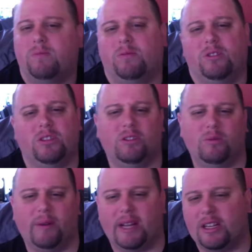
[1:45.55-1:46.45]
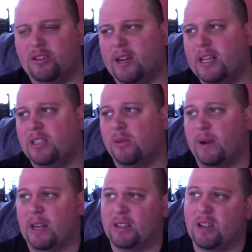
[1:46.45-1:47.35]
just the way I dress, the
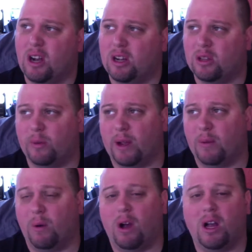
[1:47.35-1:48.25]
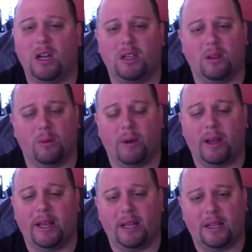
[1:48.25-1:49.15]
way I talk, the way I walk, the
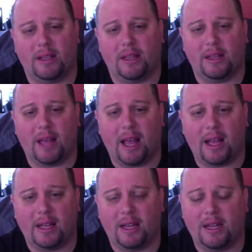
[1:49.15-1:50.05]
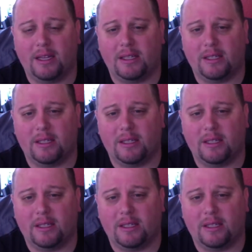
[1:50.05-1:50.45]
way that and